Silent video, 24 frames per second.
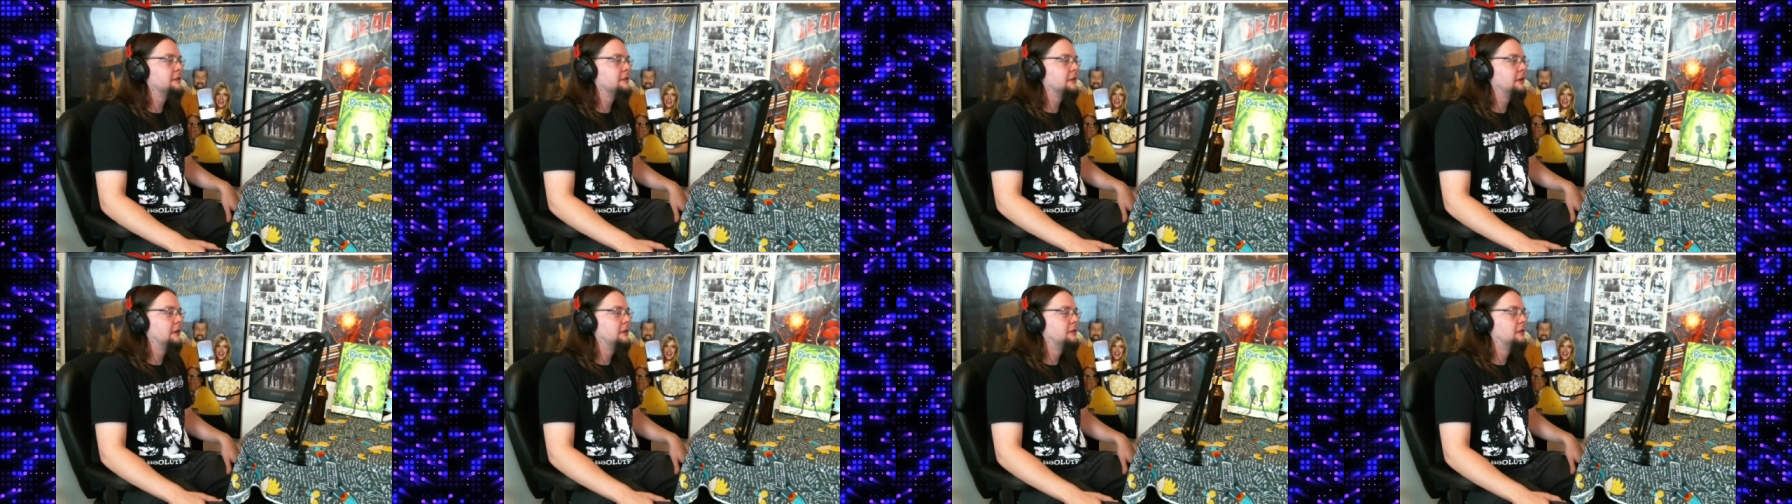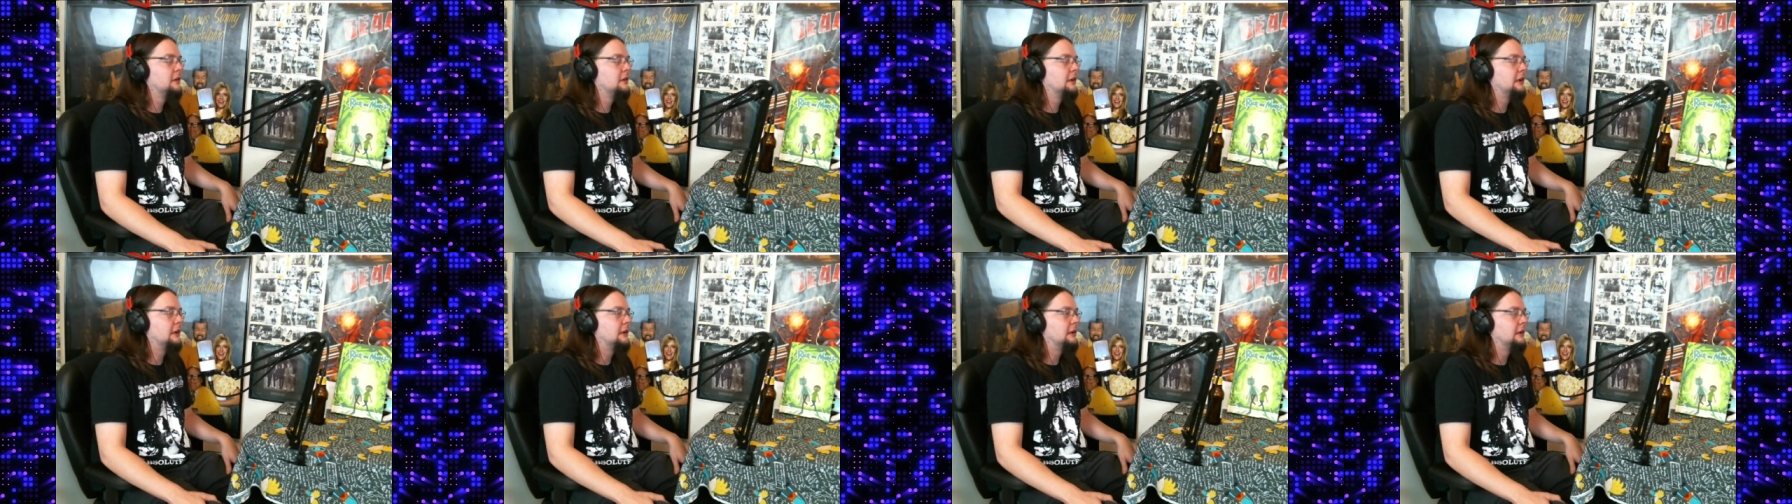
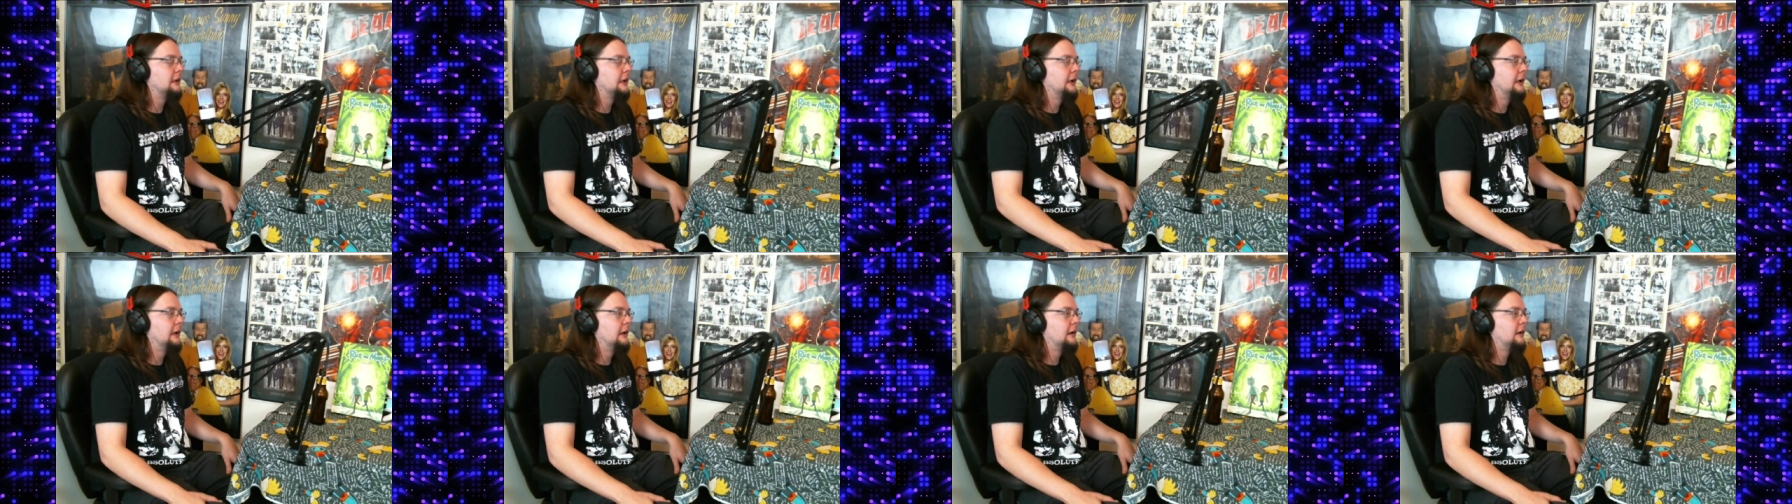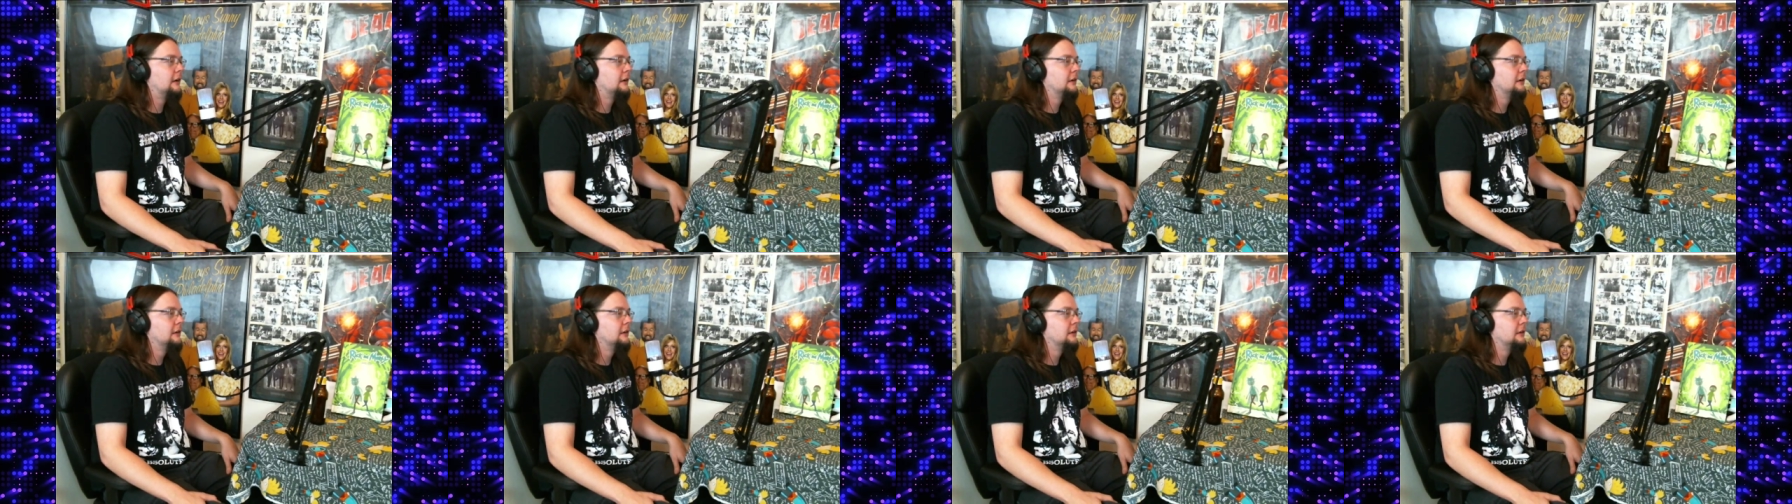usually
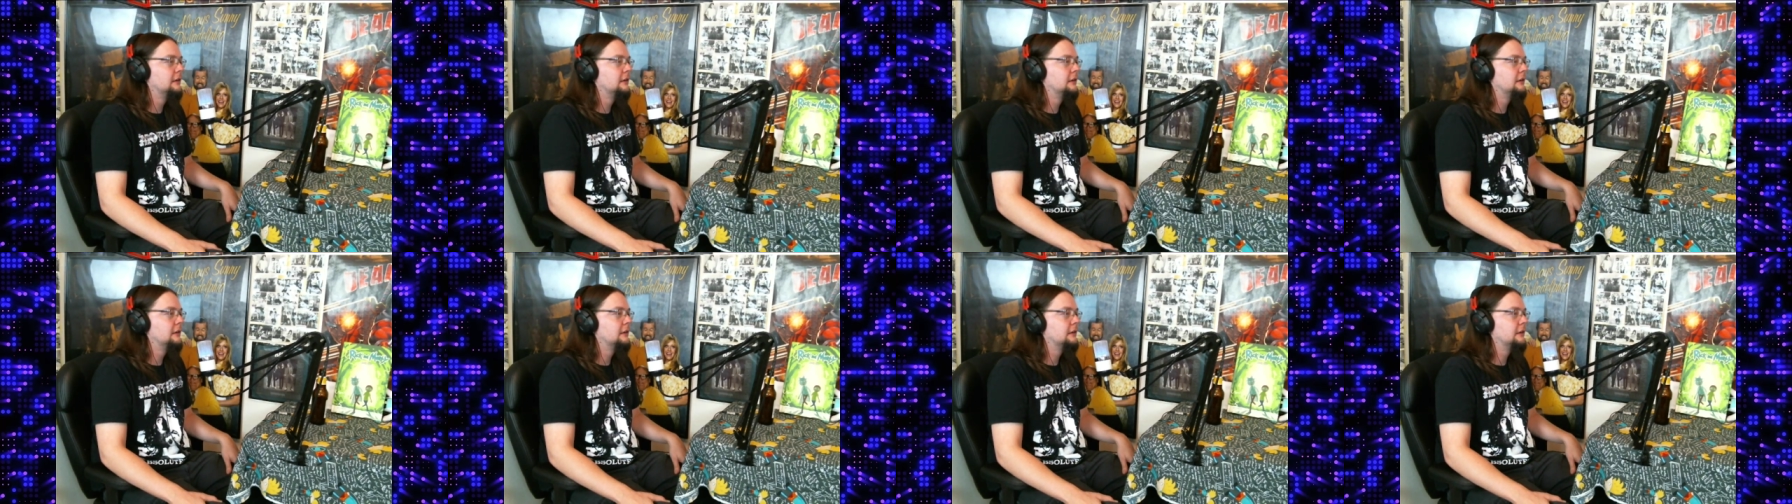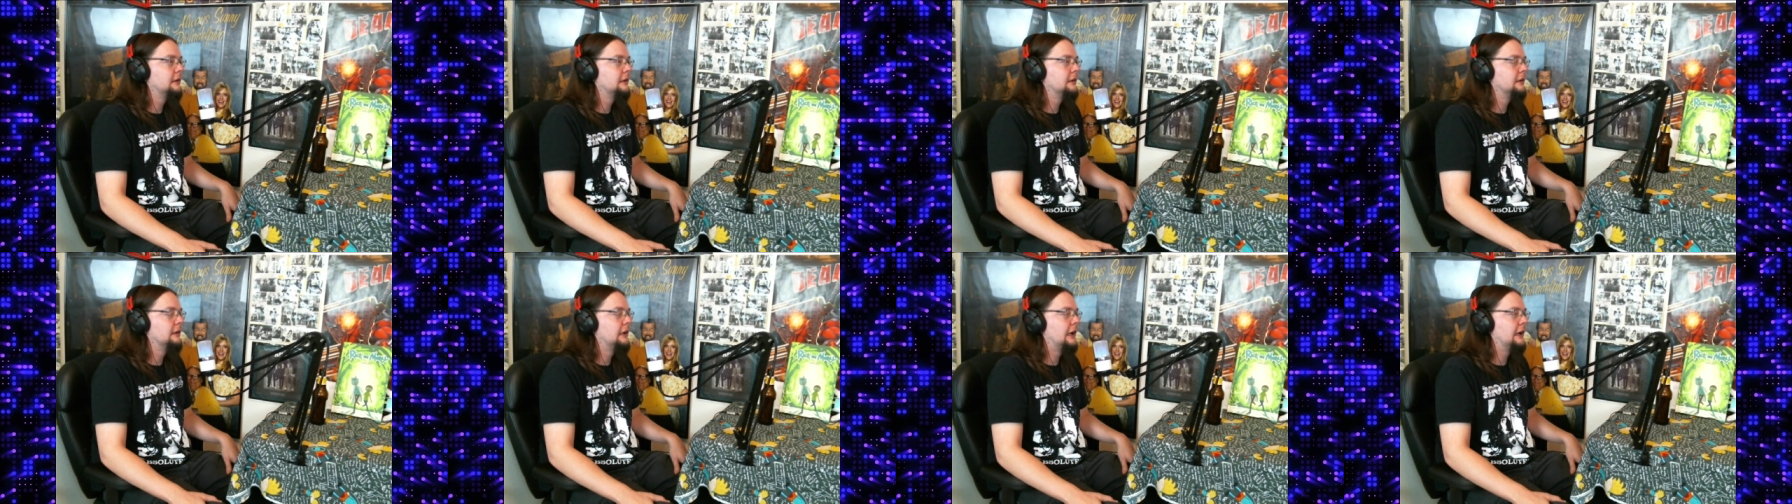clear
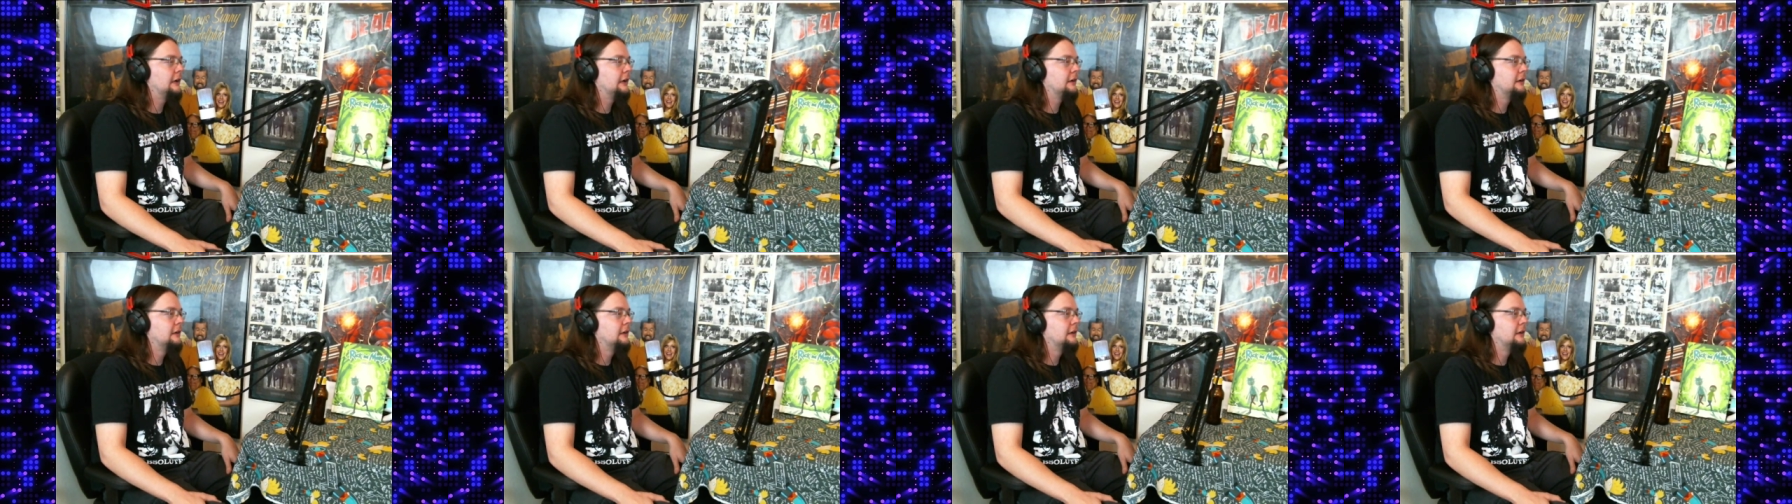and light